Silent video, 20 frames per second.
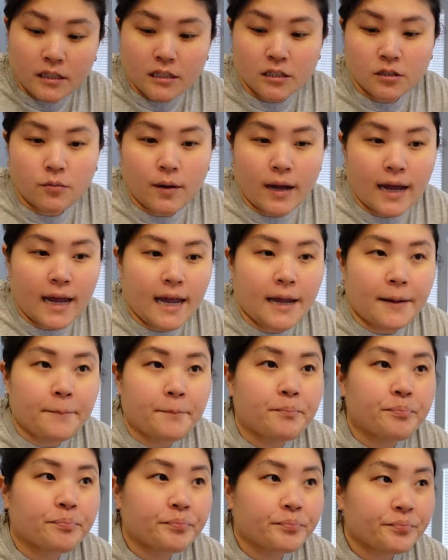this away.
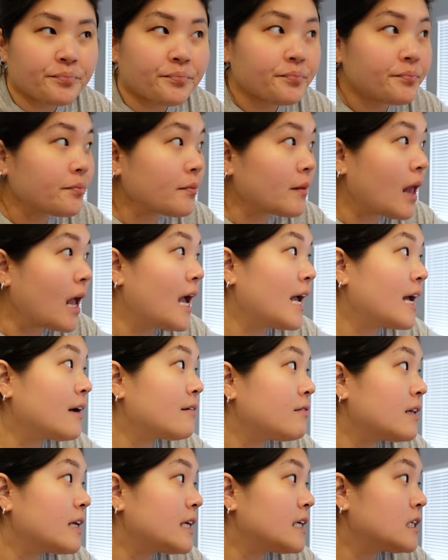I
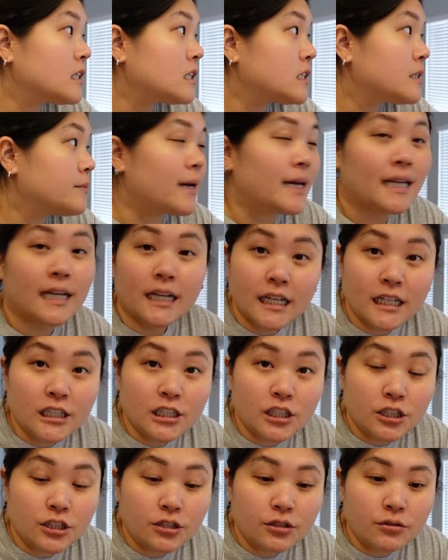have like some editing
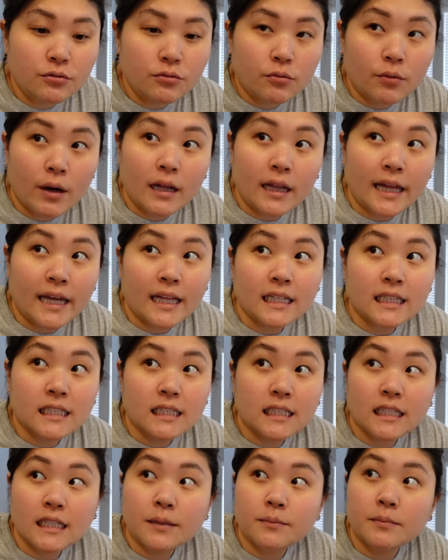to do while Ailey
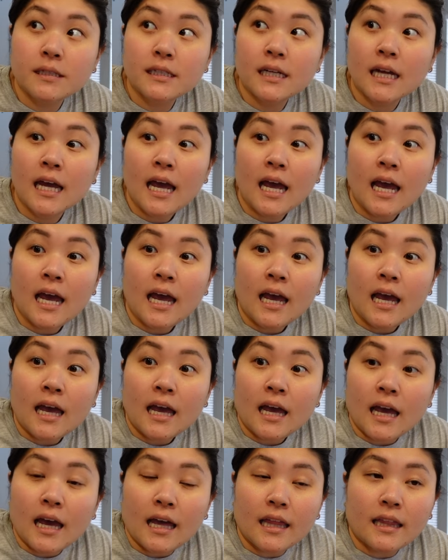sleeps
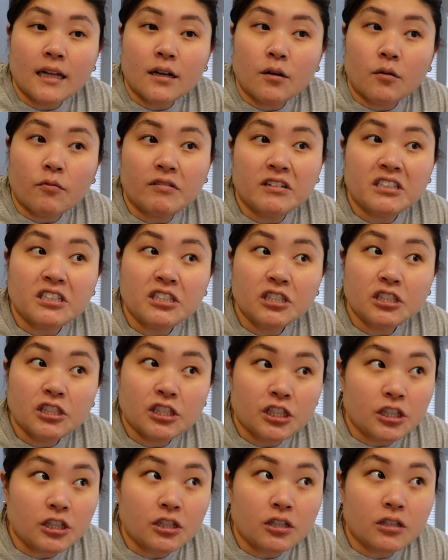and then hopefully just
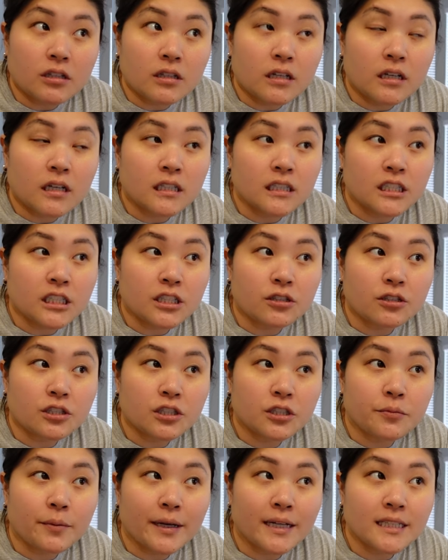chill until
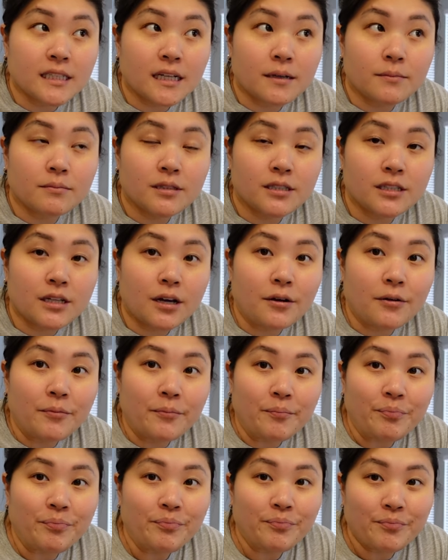she wakes up. So
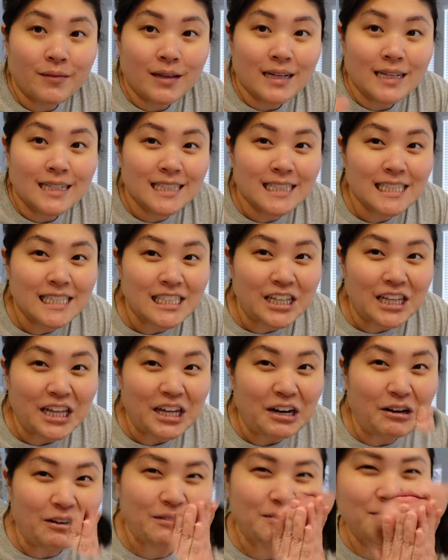see you
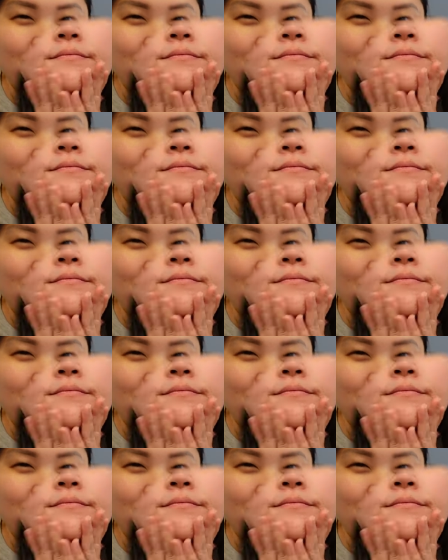later.